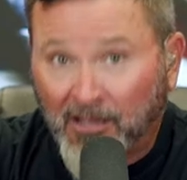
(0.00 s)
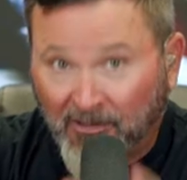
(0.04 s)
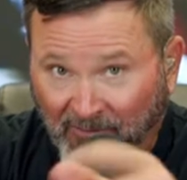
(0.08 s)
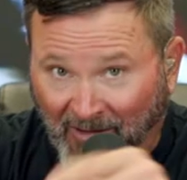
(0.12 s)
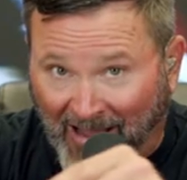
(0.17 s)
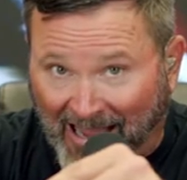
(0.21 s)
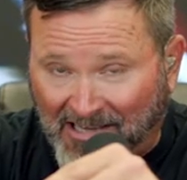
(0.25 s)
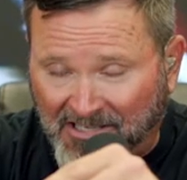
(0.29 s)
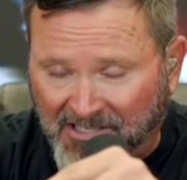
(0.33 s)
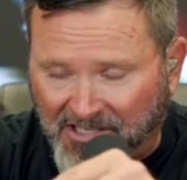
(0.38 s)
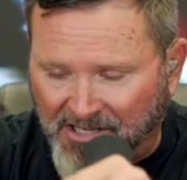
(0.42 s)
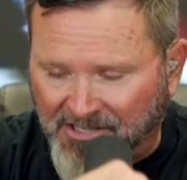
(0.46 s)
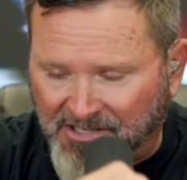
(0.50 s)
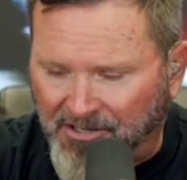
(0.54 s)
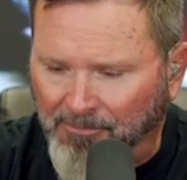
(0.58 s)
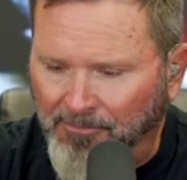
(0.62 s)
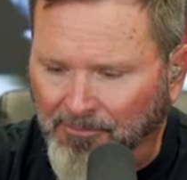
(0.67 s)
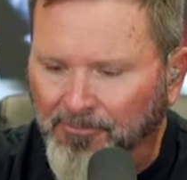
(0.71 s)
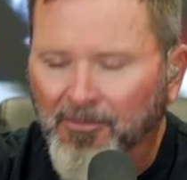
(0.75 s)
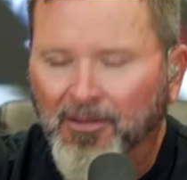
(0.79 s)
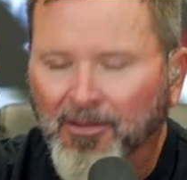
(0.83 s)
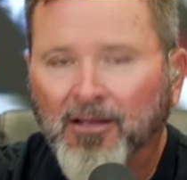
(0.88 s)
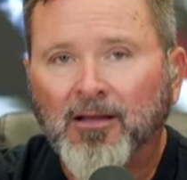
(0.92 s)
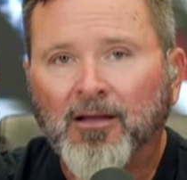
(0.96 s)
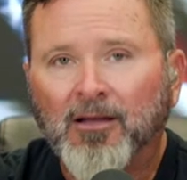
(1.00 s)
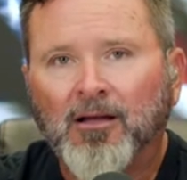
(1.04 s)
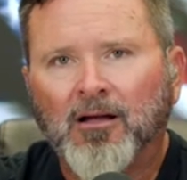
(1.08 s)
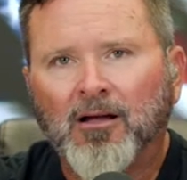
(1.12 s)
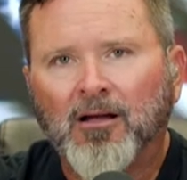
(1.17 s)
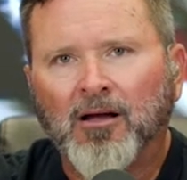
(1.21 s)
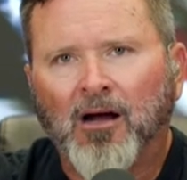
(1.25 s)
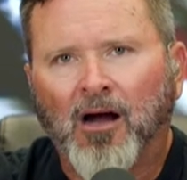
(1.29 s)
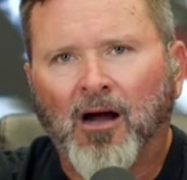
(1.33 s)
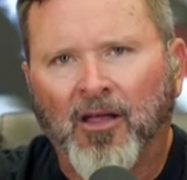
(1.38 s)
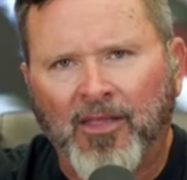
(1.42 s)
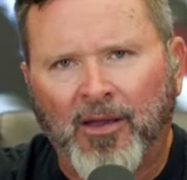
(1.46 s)
fascism,
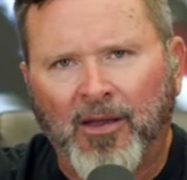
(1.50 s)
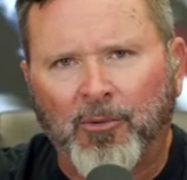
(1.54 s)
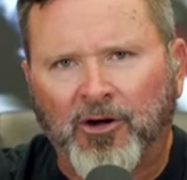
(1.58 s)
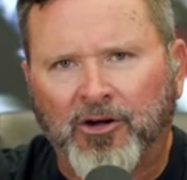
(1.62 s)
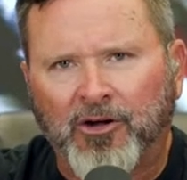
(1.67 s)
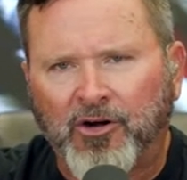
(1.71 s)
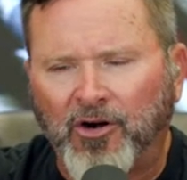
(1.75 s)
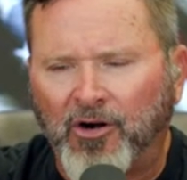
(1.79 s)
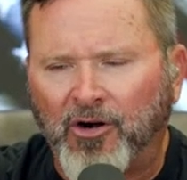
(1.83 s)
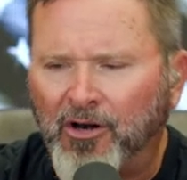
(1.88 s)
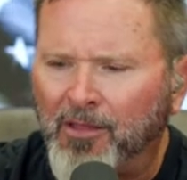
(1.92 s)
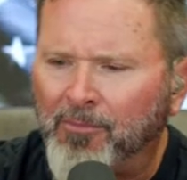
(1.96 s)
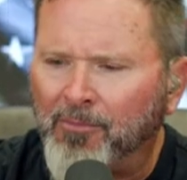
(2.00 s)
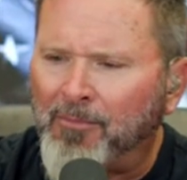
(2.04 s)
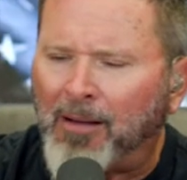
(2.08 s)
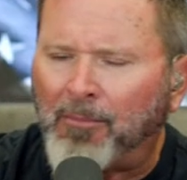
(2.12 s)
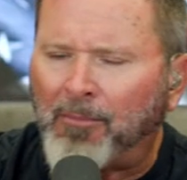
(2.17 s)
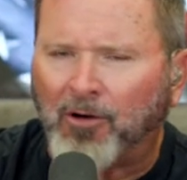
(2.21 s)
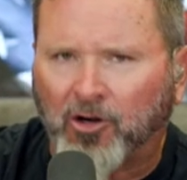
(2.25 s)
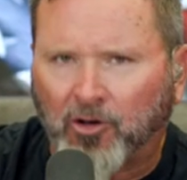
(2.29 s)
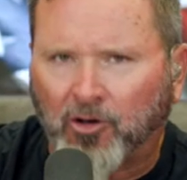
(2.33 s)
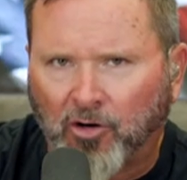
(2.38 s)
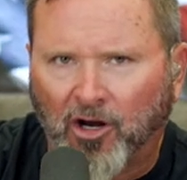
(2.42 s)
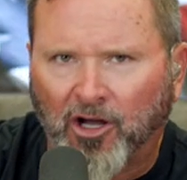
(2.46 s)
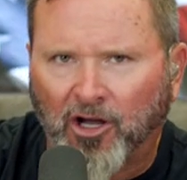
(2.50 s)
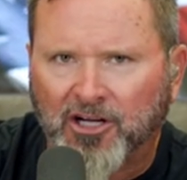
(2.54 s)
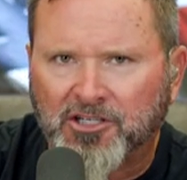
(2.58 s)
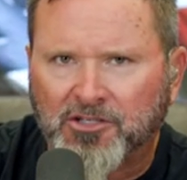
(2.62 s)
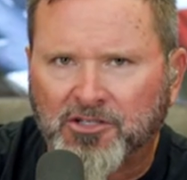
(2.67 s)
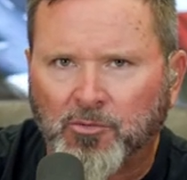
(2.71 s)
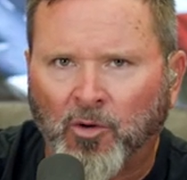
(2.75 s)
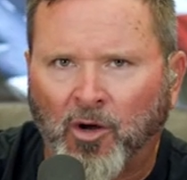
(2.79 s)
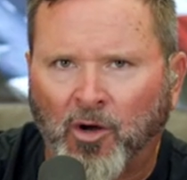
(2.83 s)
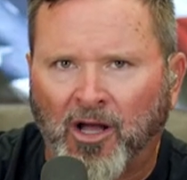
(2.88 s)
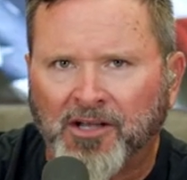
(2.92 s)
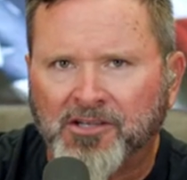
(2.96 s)
are they recruiting them? Remember,
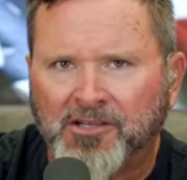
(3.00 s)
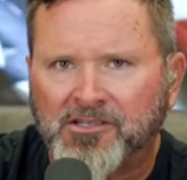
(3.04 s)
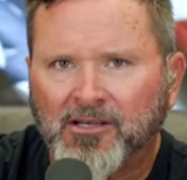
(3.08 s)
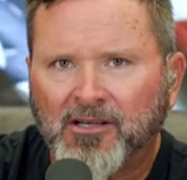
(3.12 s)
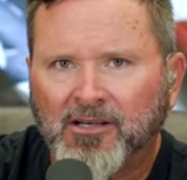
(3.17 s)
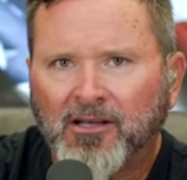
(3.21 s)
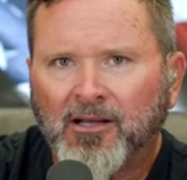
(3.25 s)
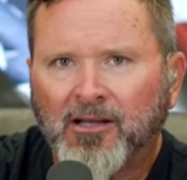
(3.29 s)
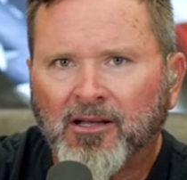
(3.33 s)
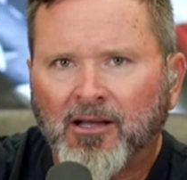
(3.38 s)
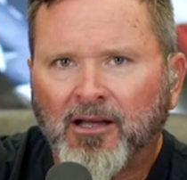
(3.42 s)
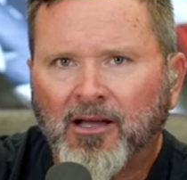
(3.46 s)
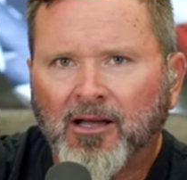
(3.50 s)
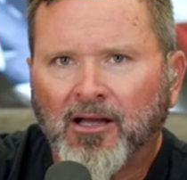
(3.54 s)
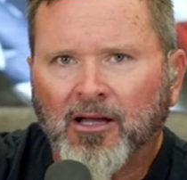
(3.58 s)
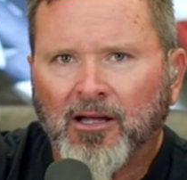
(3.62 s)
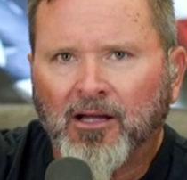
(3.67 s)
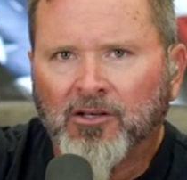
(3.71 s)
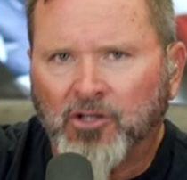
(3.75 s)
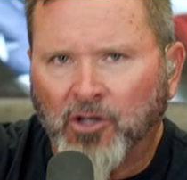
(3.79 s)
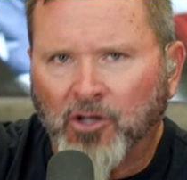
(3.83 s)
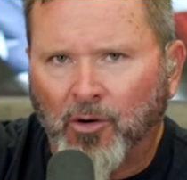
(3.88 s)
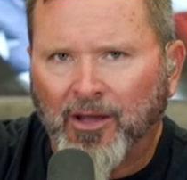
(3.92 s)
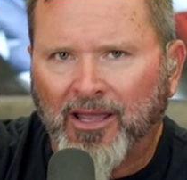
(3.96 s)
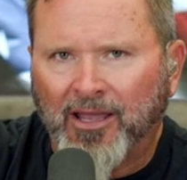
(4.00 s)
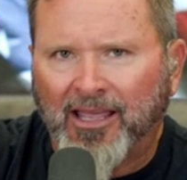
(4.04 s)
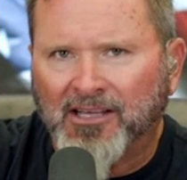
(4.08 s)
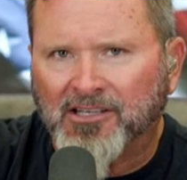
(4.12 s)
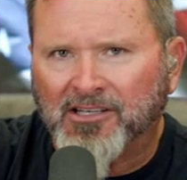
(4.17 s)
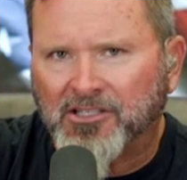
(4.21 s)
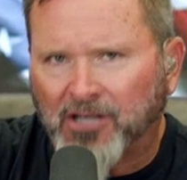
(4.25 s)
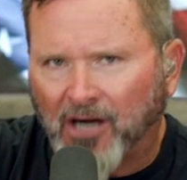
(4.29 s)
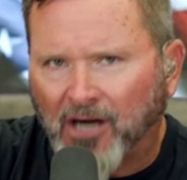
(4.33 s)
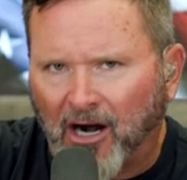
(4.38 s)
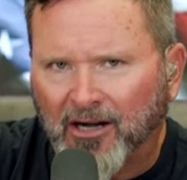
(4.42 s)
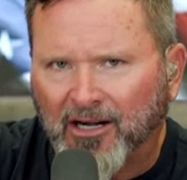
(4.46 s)
Crooks was doing
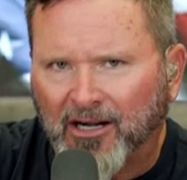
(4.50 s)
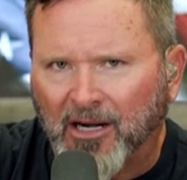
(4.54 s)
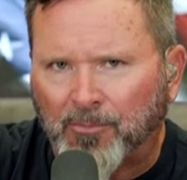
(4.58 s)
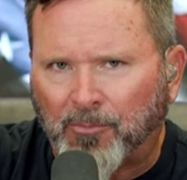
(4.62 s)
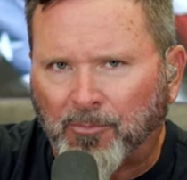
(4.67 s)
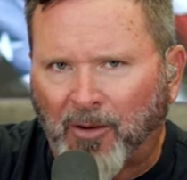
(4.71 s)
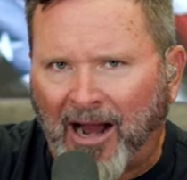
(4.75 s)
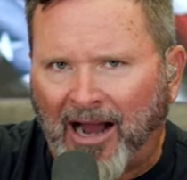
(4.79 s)
his target